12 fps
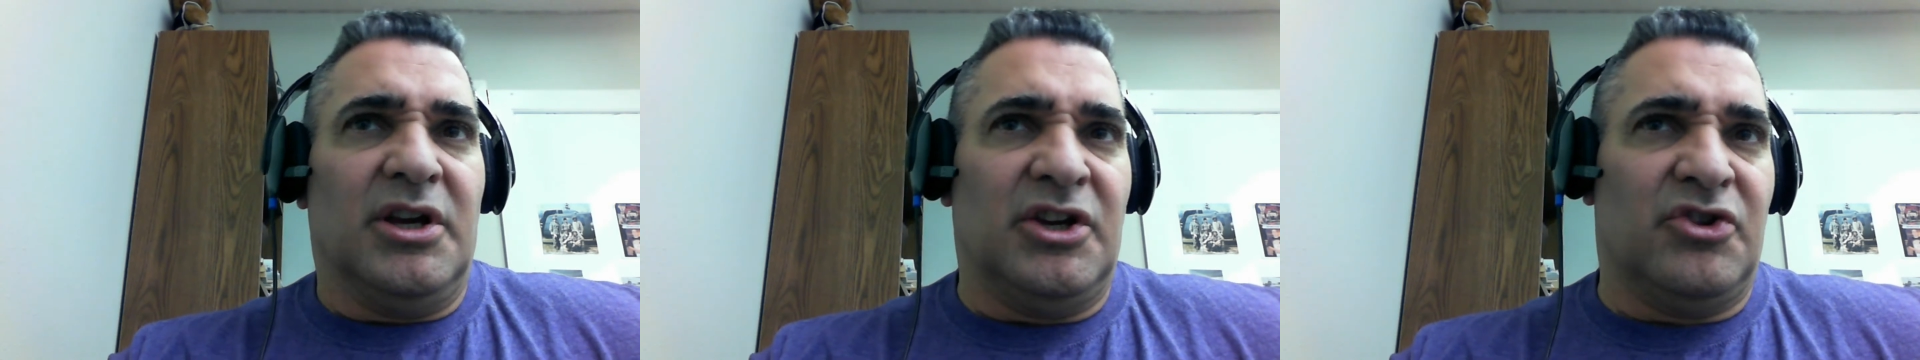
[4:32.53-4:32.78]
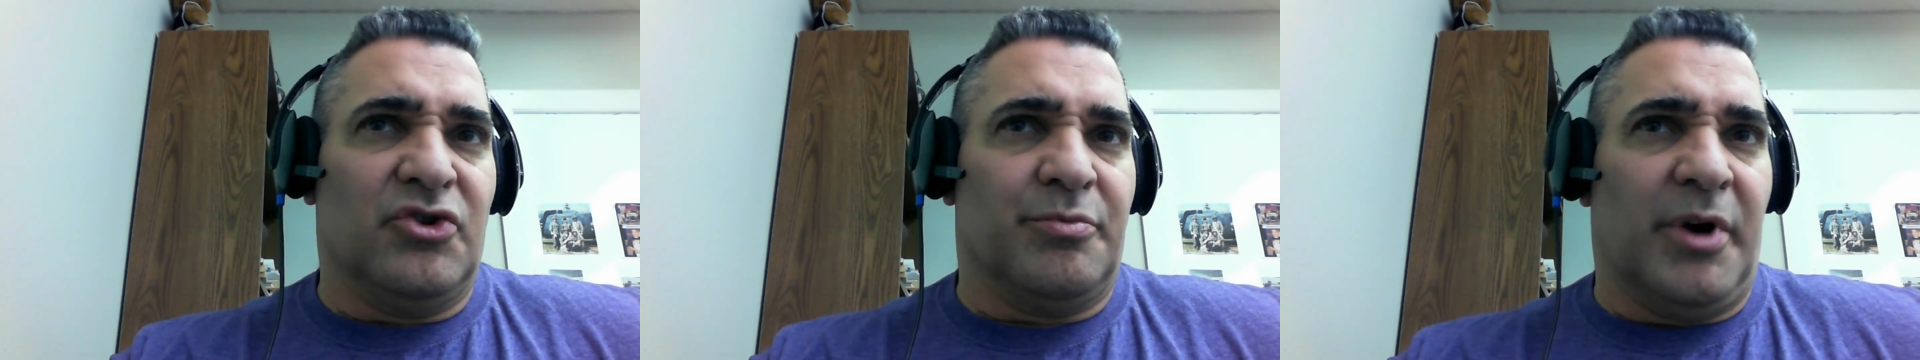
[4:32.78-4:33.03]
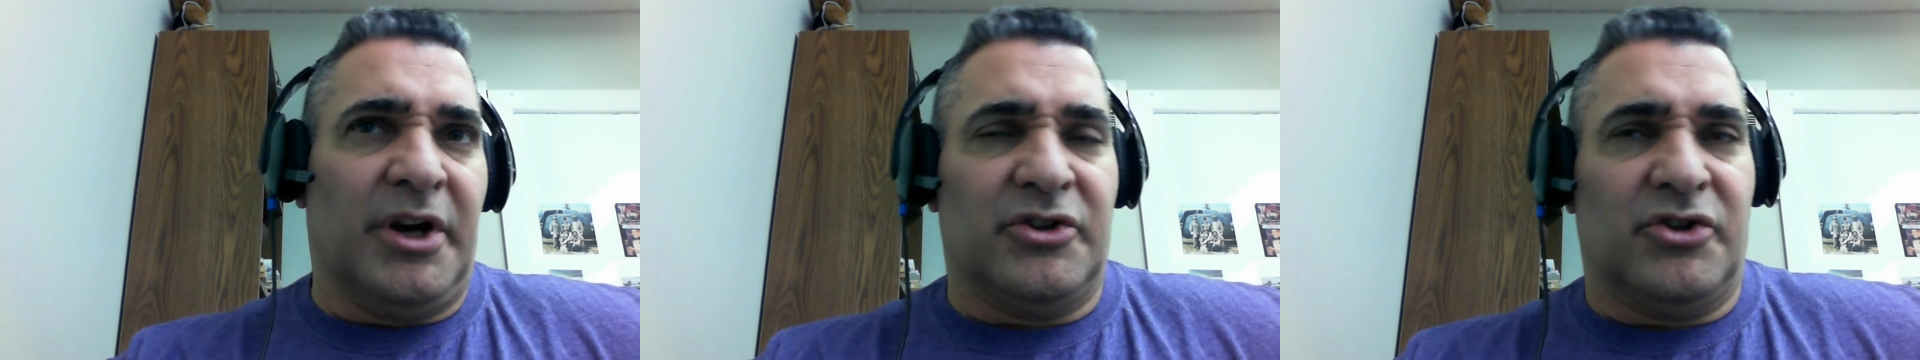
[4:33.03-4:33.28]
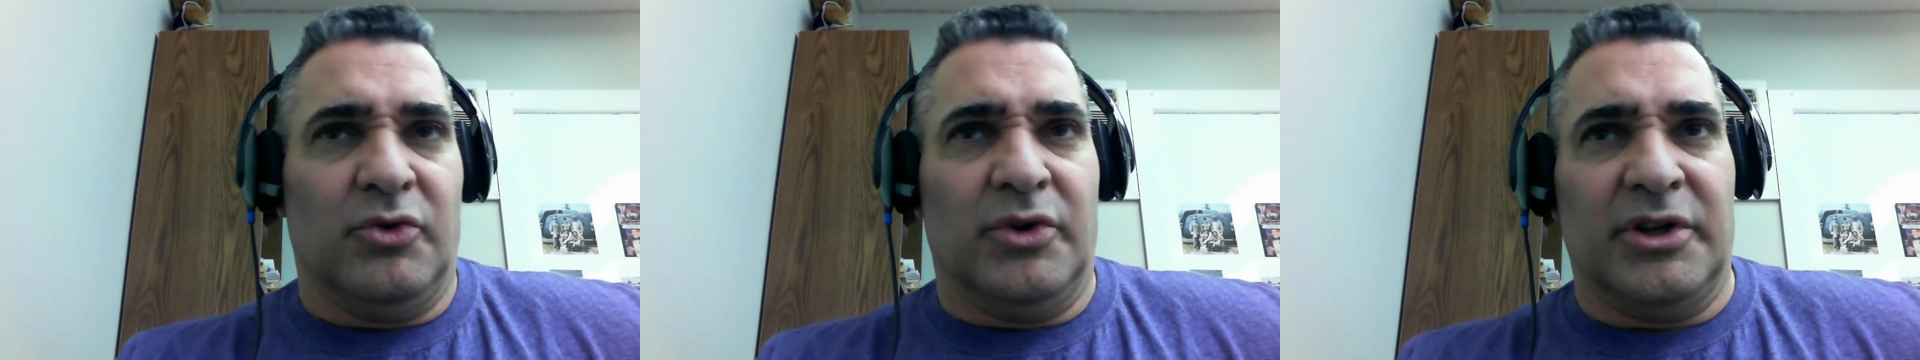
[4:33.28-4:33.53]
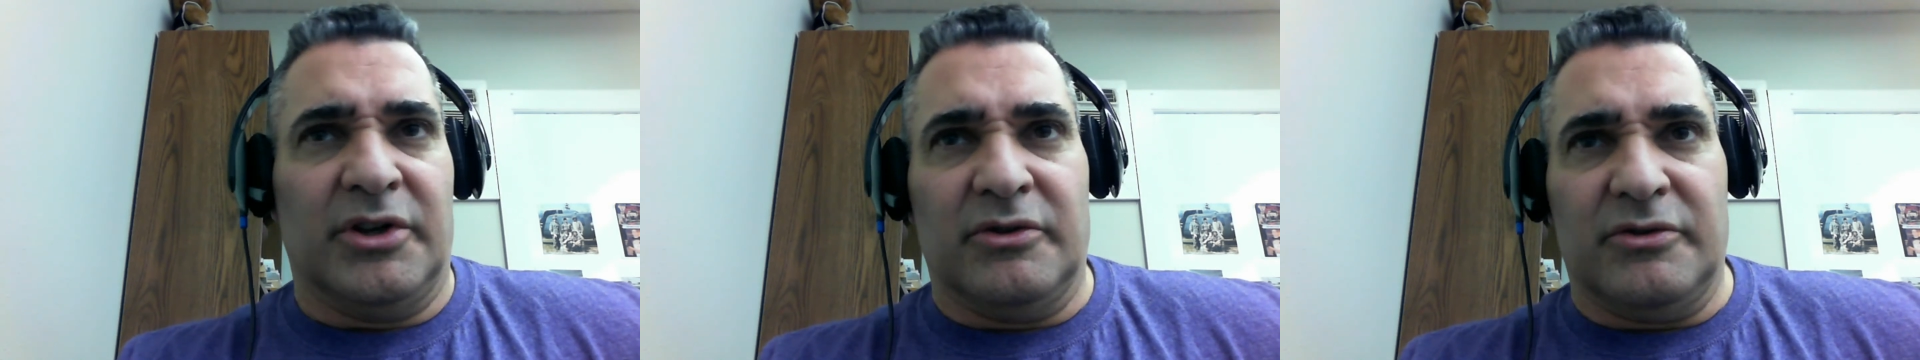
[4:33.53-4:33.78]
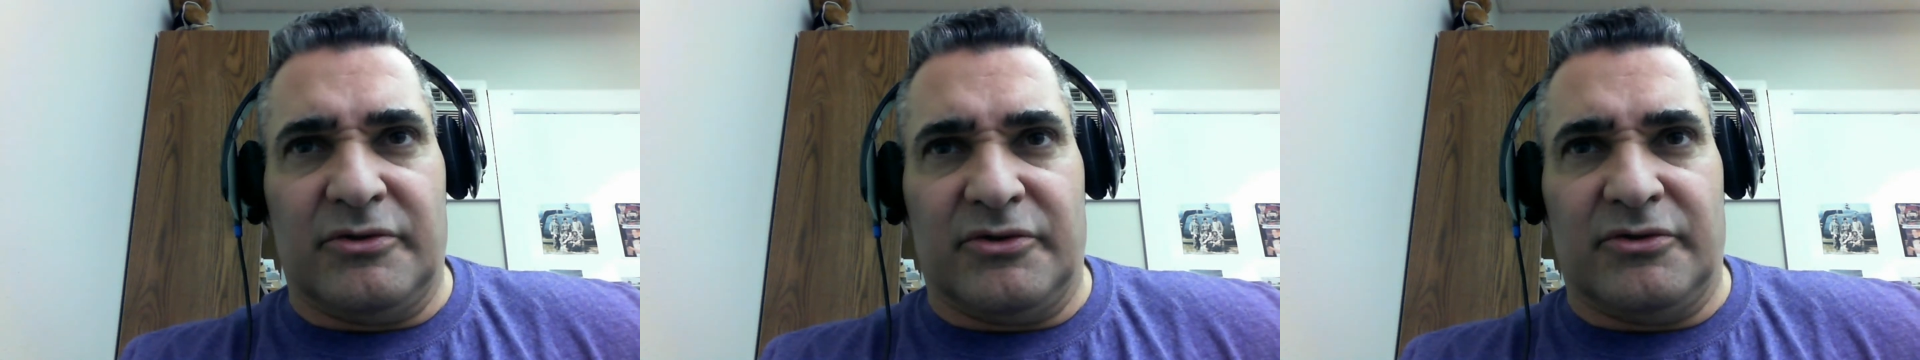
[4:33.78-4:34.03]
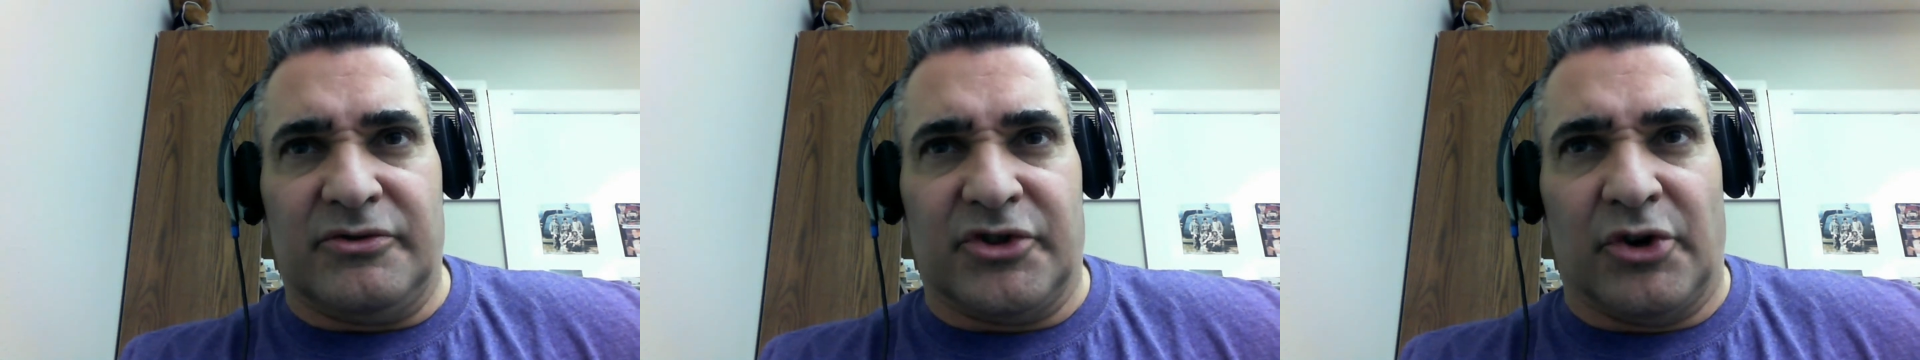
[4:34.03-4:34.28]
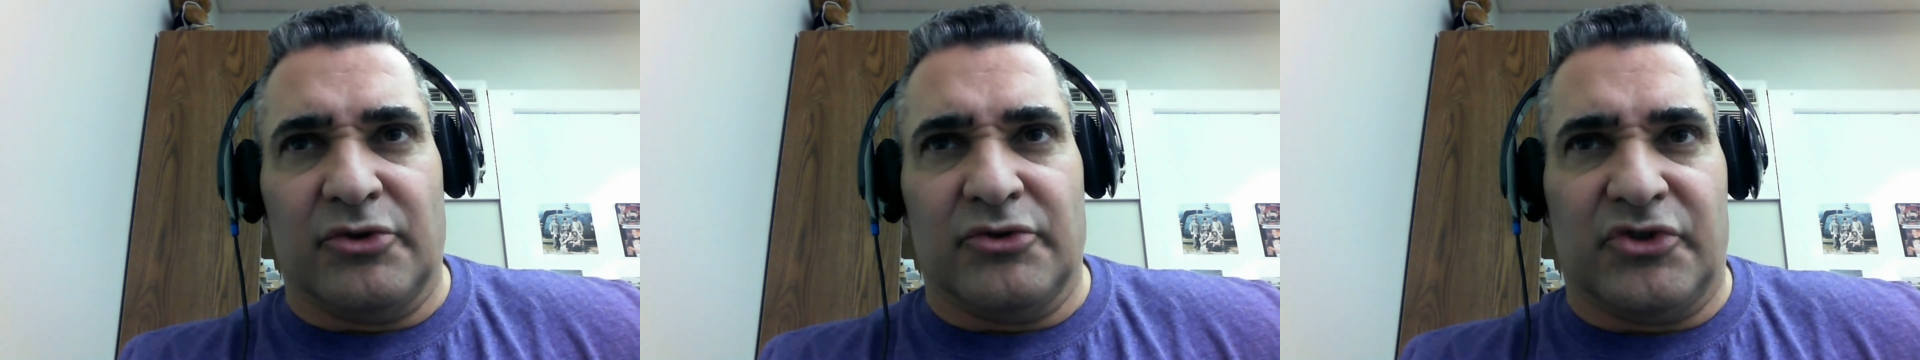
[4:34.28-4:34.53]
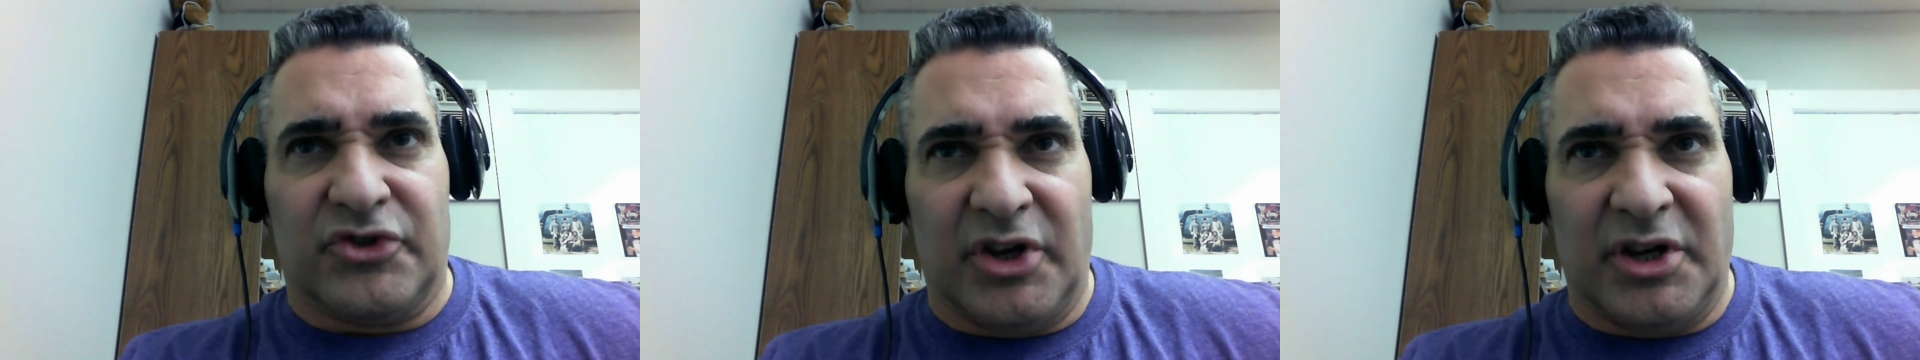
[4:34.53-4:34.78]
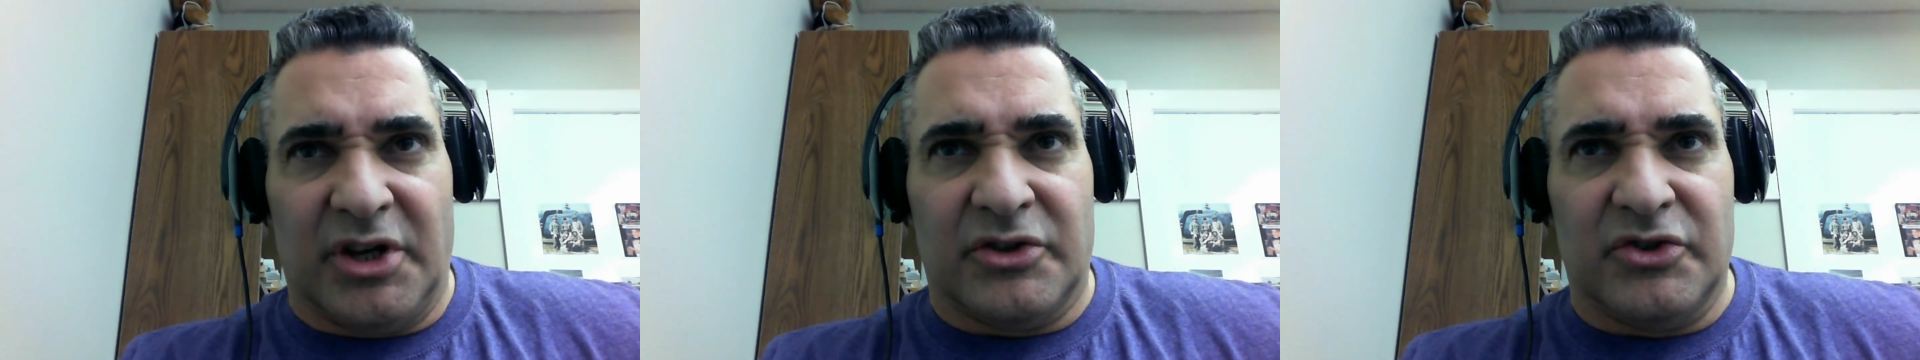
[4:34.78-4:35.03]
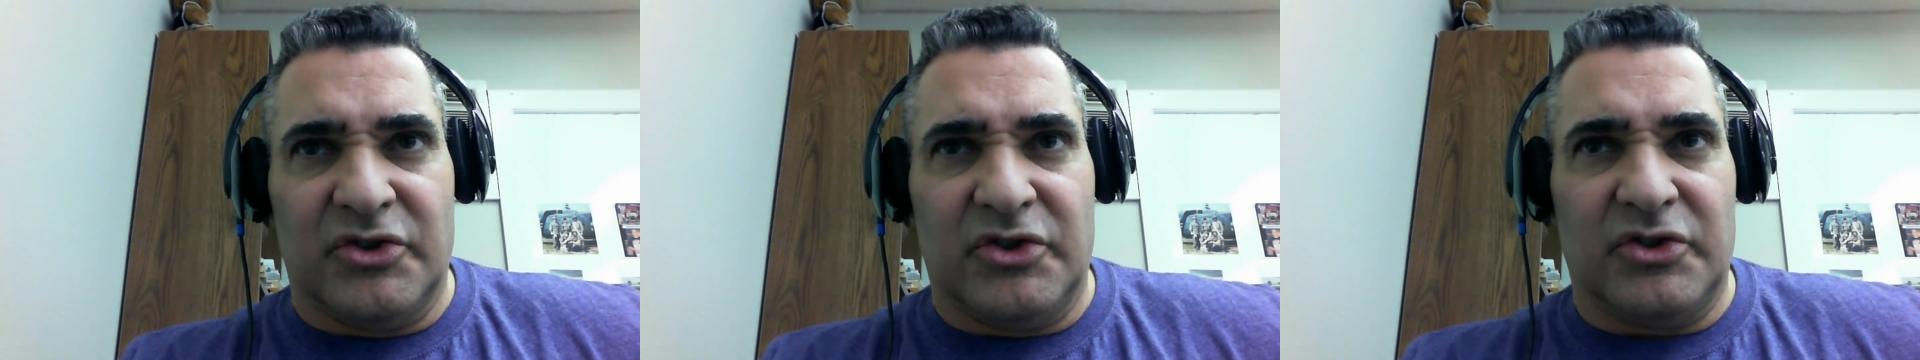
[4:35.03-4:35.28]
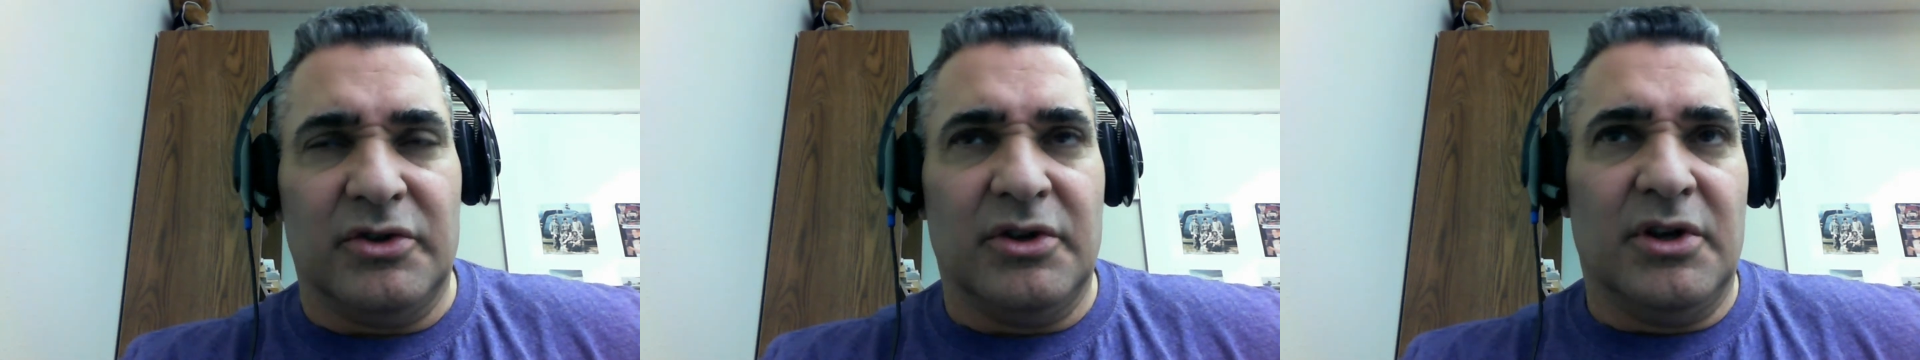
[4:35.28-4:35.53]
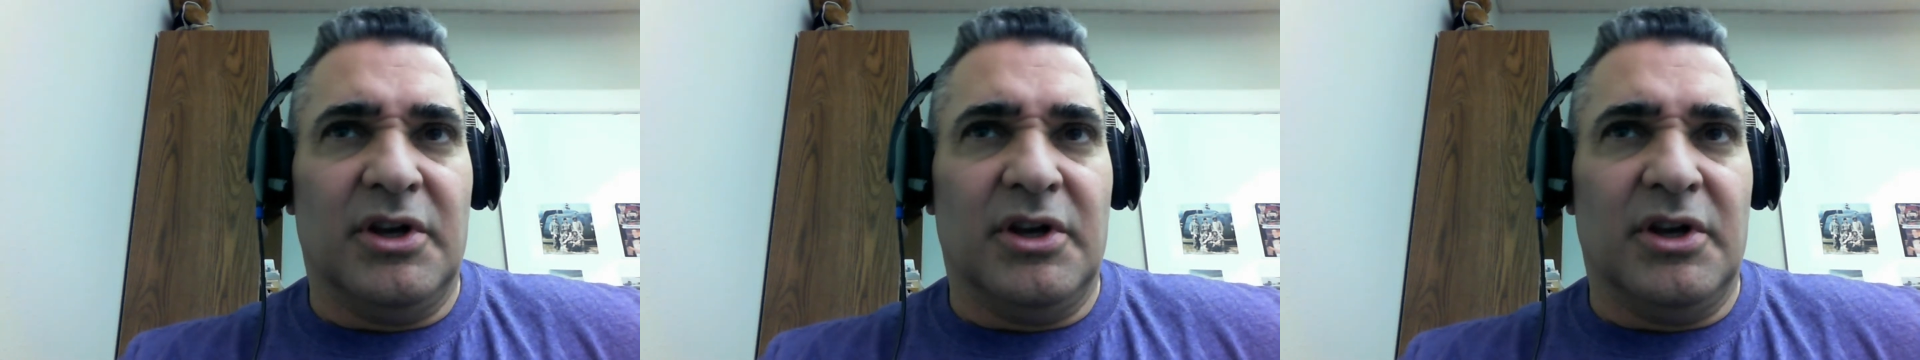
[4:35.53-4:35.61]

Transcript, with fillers: either by doing certain sins,